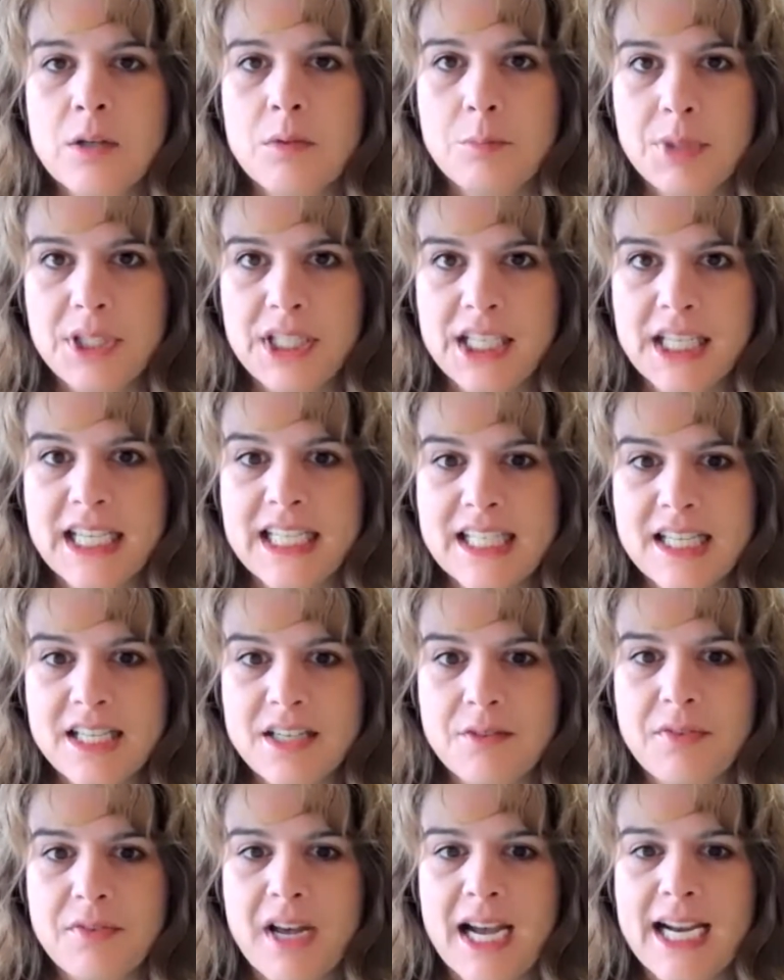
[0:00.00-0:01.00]
being
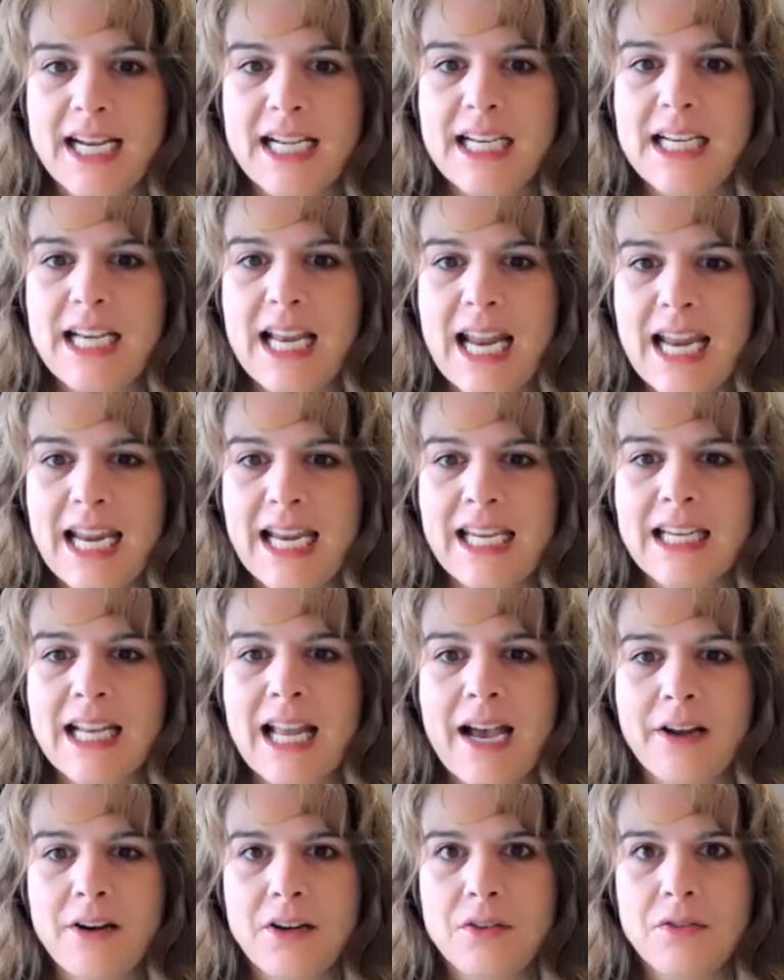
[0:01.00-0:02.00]
identified in 8
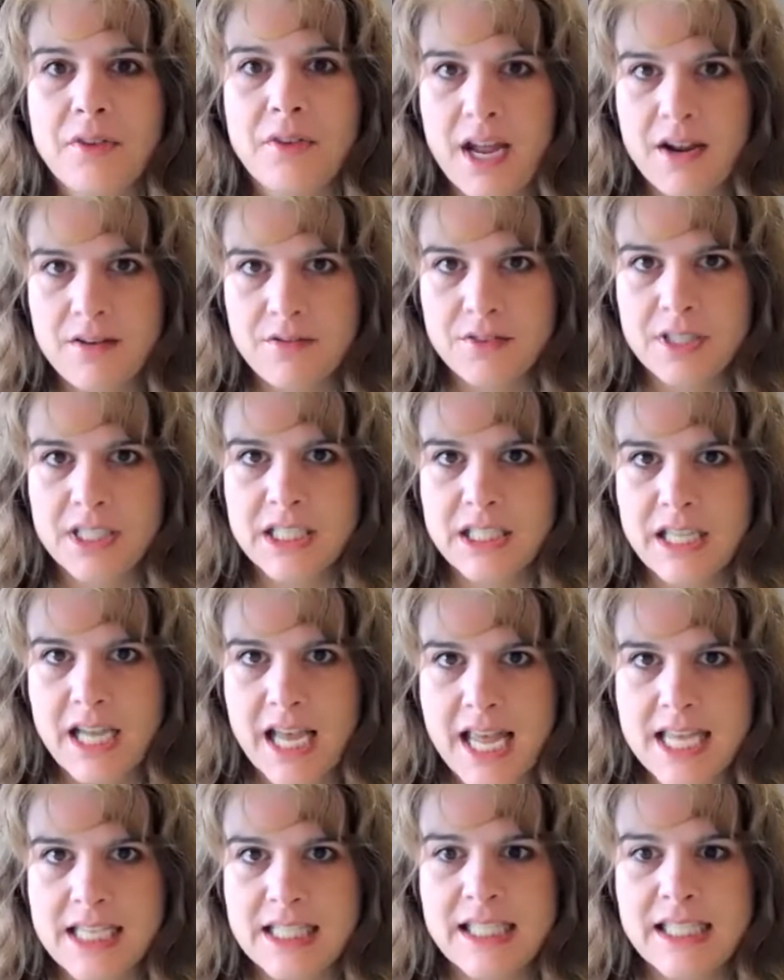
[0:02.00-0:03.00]
out of every
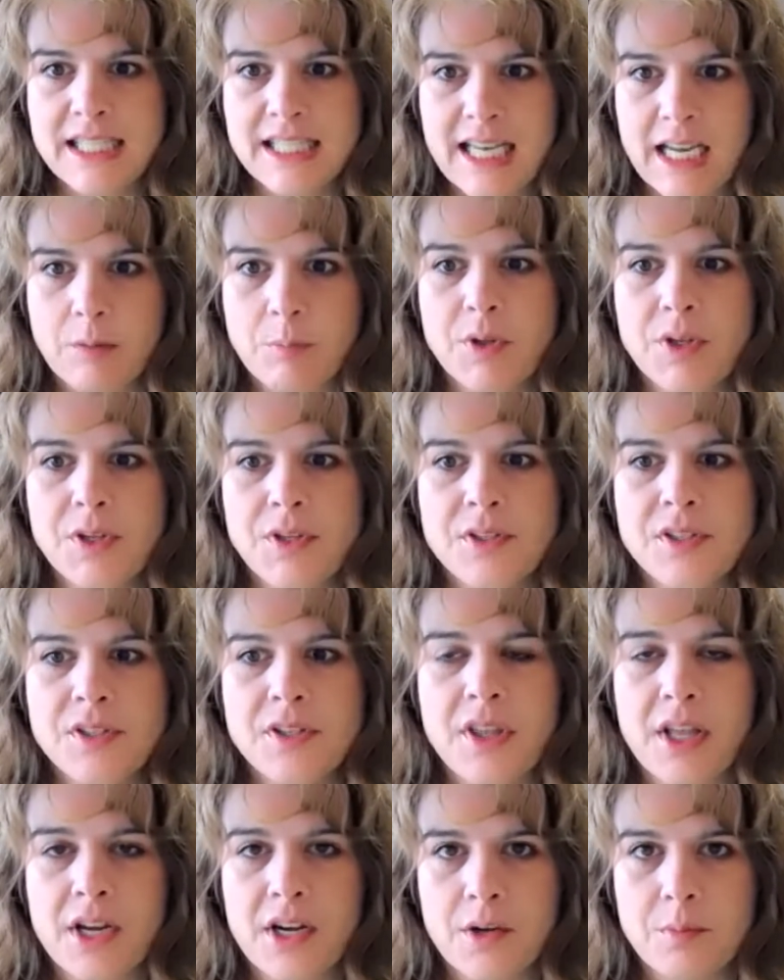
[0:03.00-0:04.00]
10 samples
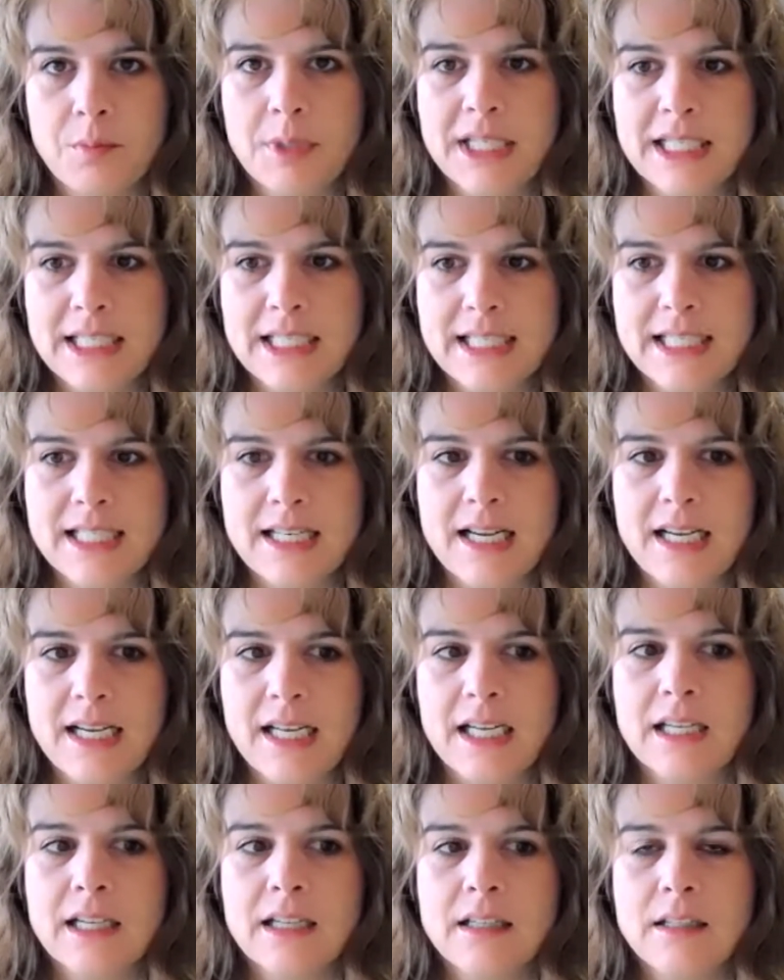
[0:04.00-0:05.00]
that are being
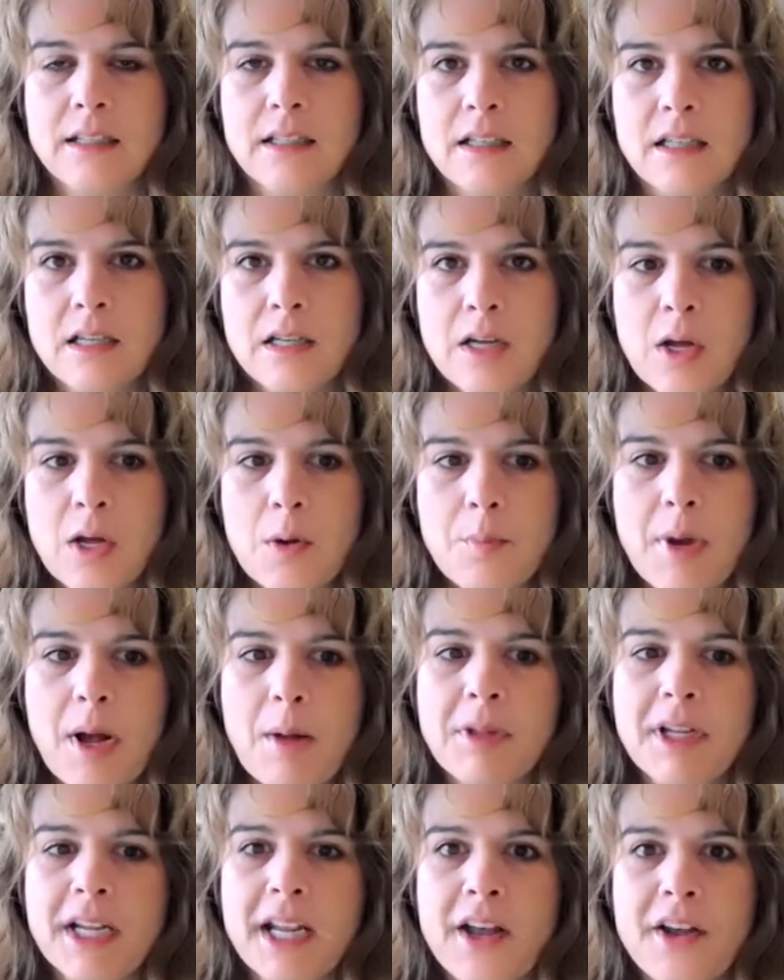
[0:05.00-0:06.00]
studied.
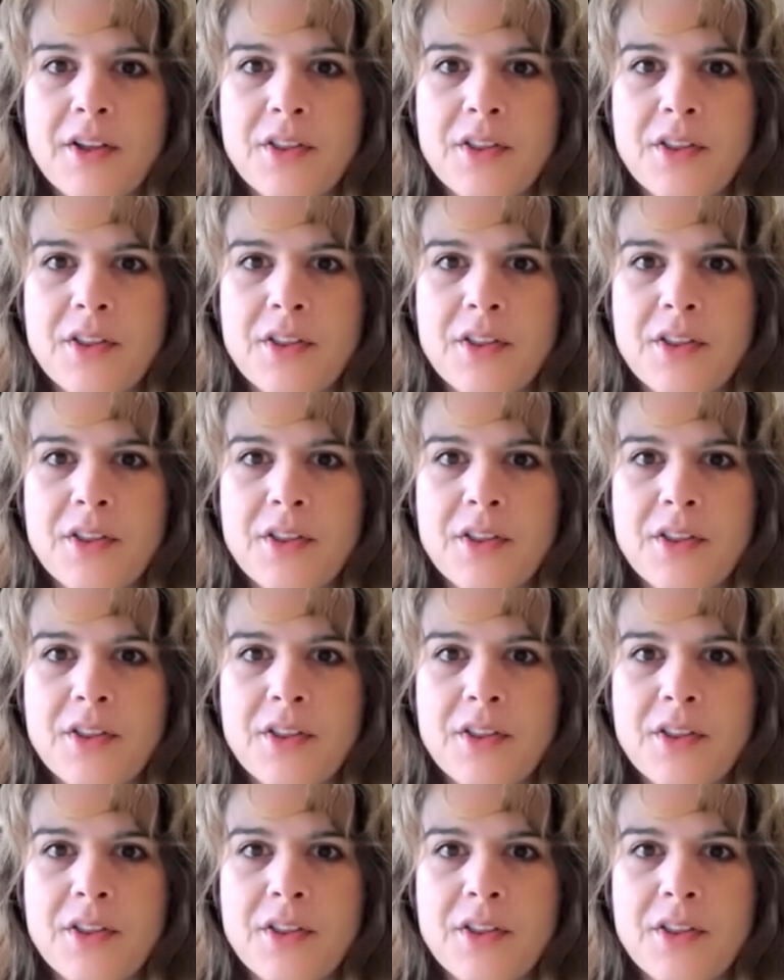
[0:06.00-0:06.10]
Public health